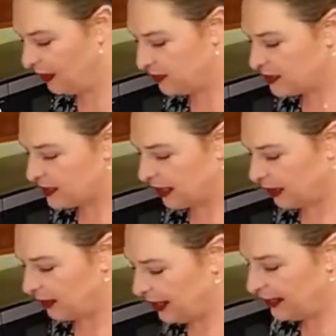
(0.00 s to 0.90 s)
So
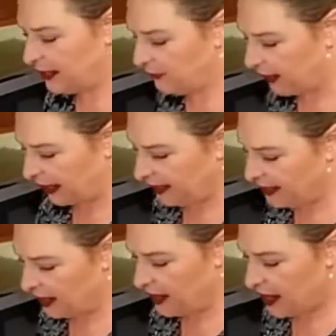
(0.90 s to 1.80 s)
anyway,
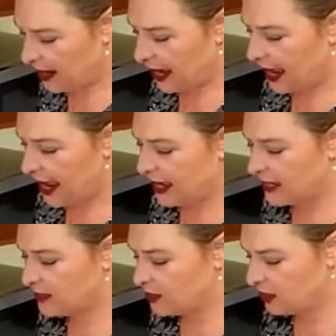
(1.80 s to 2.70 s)

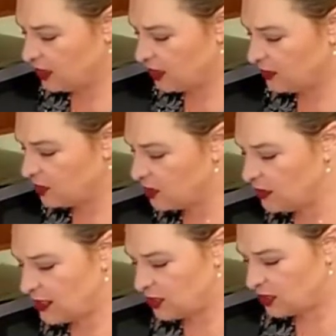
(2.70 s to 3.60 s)
as you do
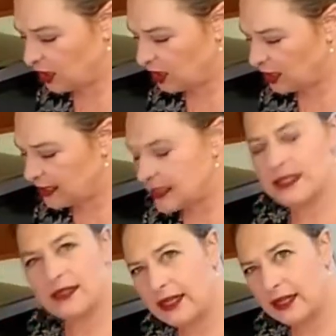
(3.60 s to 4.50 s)
this, you're going to
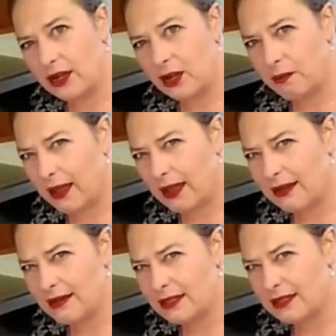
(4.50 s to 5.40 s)
see your pine
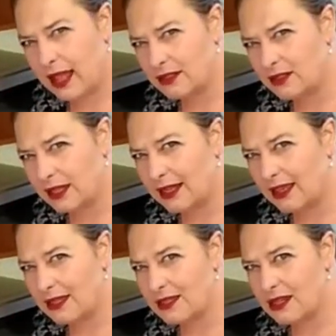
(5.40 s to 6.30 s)
nuts actually
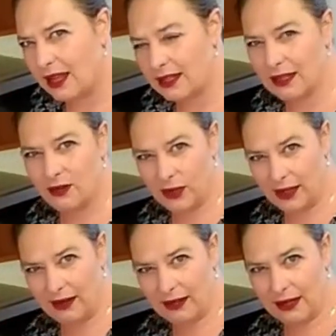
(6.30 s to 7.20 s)
get a little
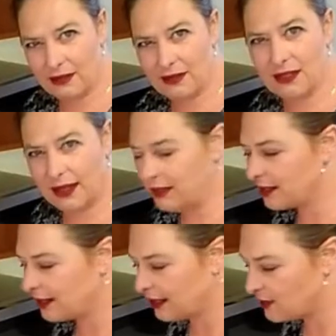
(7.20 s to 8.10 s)
oily on the outside. You're
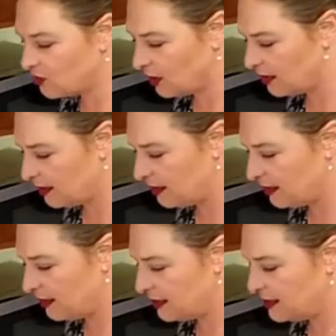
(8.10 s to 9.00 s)
going to start
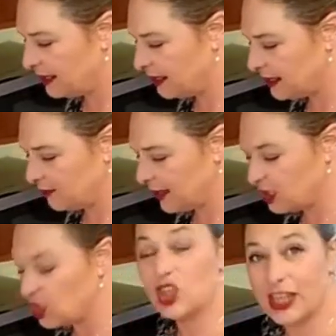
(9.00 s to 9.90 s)
seeing them get
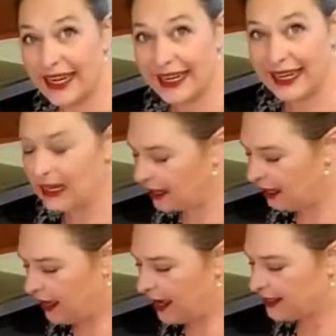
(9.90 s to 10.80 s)
shiny,
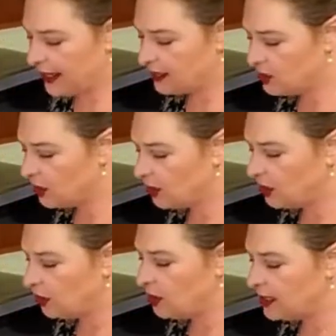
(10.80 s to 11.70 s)
and that's a
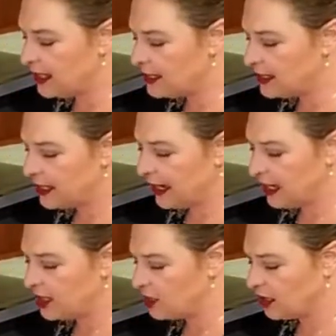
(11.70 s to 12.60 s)
good
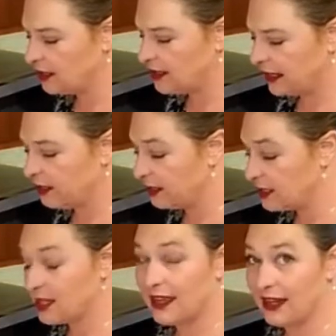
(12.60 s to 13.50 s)
indication that you need
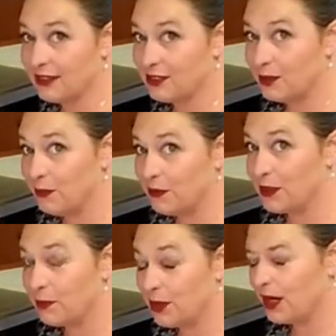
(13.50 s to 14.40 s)
to kind of start moving
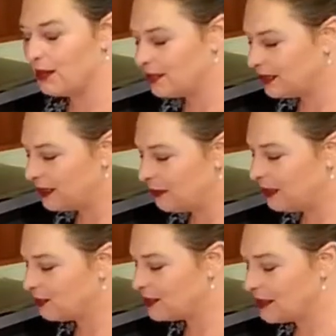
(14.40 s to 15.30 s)
them around a little bit,
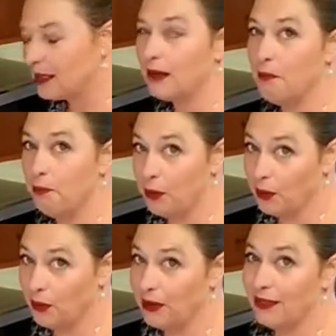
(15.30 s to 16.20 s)
or else they're going to
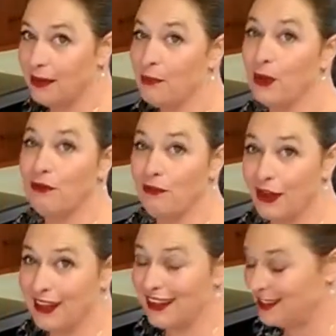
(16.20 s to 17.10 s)
burn. They burn
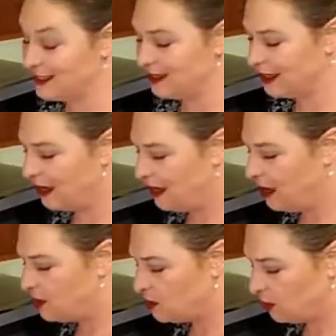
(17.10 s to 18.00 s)
very easily,
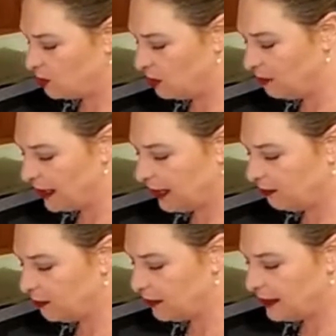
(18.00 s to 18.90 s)
so do be
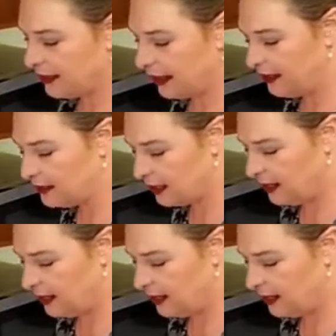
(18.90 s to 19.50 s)
careful with that.